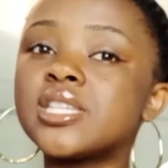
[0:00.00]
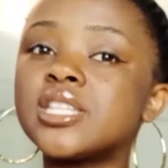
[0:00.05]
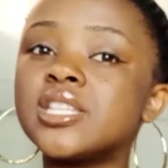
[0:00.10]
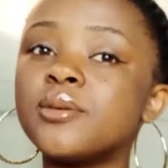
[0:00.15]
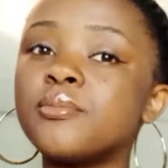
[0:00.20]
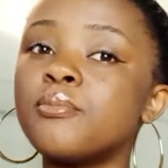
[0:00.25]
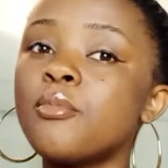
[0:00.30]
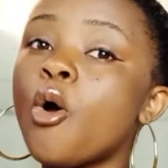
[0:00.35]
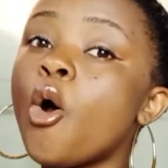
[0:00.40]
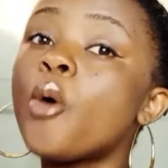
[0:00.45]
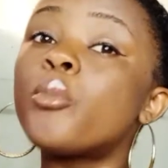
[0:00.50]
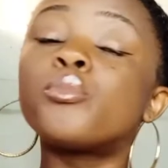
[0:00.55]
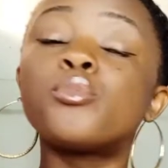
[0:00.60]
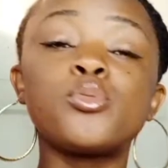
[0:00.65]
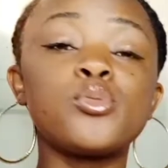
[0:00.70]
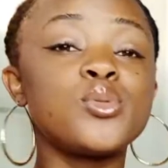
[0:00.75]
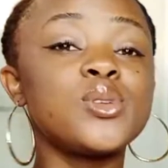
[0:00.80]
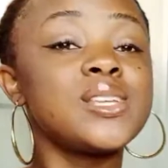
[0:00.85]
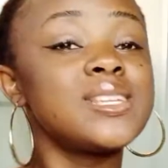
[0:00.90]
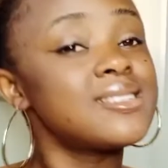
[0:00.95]
in a more
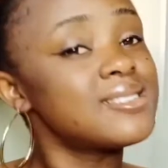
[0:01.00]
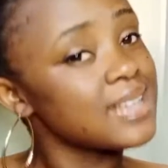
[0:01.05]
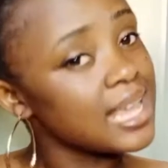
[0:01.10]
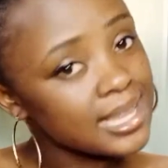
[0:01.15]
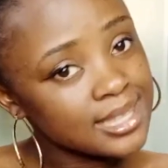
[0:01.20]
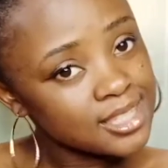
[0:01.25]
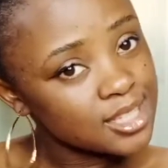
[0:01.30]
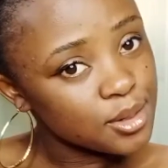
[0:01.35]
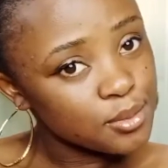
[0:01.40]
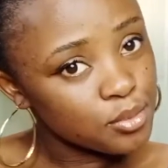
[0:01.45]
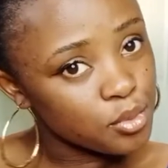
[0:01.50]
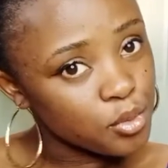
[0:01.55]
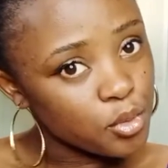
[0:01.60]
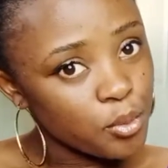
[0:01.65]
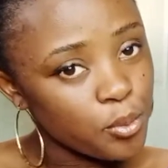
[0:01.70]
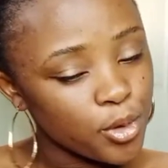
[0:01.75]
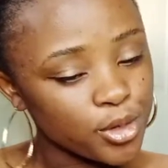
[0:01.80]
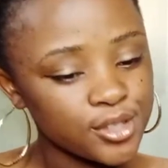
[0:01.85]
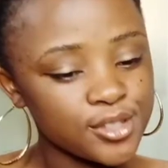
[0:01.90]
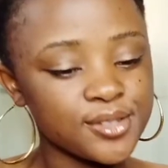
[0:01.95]
presentable
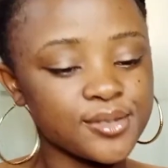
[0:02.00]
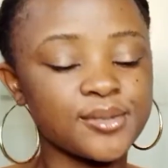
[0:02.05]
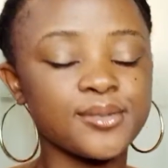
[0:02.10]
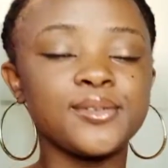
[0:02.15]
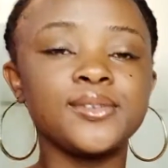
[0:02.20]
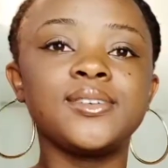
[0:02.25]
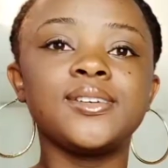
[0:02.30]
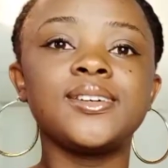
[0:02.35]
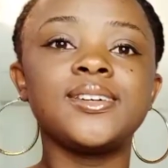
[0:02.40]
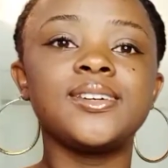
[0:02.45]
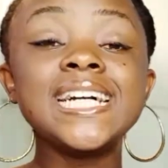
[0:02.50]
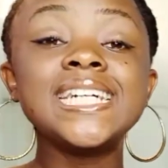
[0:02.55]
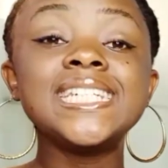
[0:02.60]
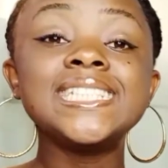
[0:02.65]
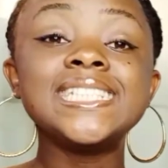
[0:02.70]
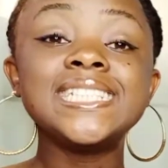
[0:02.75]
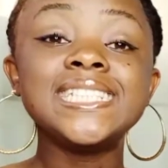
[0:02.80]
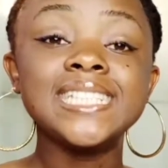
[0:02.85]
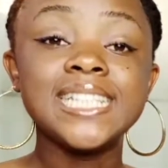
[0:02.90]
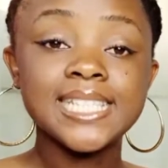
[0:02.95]
bottle.
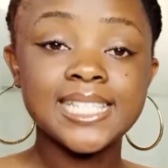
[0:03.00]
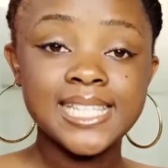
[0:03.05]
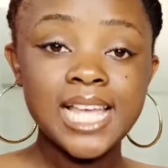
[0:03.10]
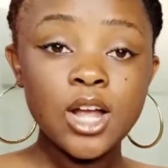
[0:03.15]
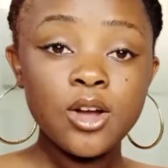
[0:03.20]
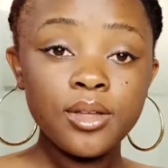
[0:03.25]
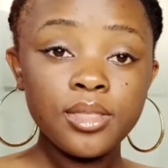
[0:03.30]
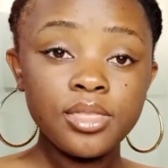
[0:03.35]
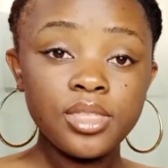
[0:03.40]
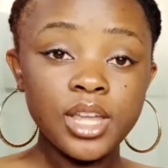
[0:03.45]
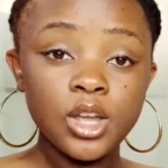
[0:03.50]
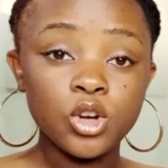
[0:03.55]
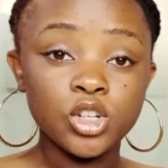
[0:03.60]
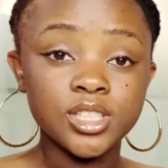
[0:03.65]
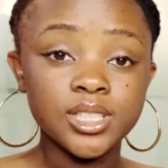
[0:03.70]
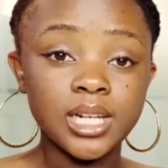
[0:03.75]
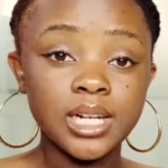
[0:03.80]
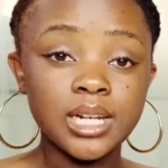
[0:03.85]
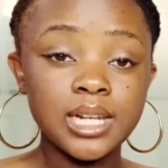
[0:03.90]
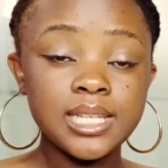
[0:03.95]
The second thing on
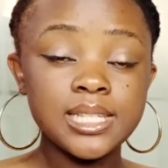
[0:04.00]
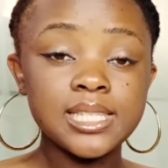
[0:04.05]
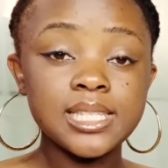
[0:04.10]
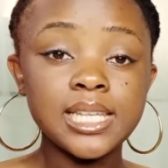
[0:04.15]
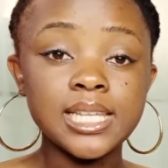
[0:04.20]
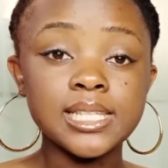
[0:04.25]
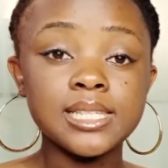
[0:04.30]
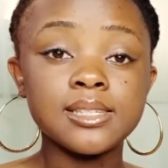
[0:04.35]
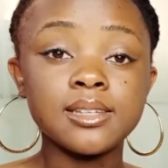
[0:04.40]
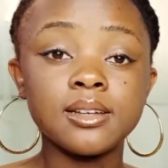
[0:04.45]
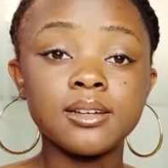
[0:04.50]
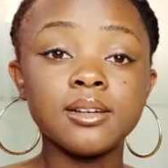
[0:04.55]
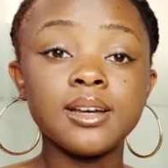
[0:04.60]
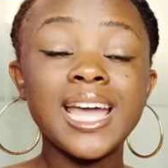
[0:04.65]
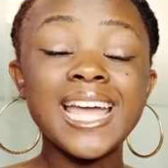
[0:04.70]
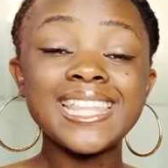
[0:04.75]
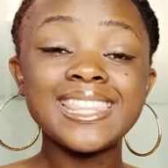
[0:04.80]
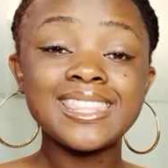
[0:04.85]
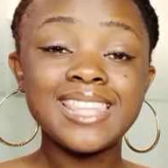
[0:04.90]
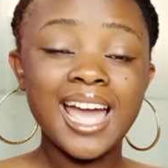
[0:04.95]
the list is a
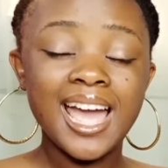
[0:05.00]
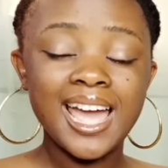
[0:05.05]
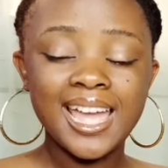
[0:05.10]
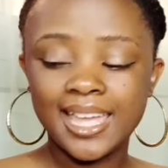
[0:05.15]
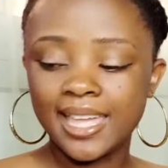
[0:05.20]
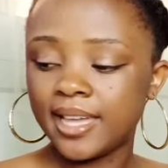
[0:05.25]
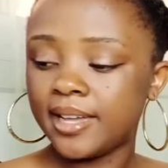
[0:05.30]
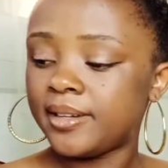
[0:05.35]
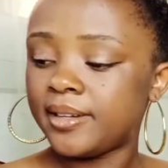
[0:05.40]
head tie.